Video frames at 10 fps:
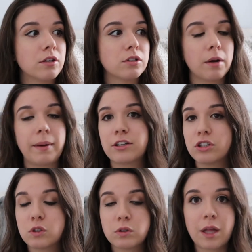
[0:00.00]
So our
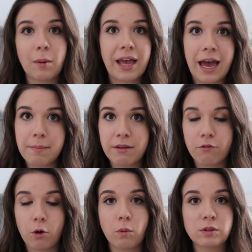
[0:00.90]
mattress that we had
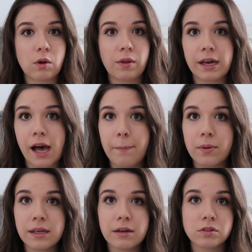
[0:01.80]
before was only a
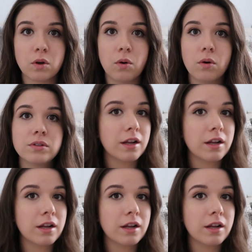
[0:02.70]
couple years old.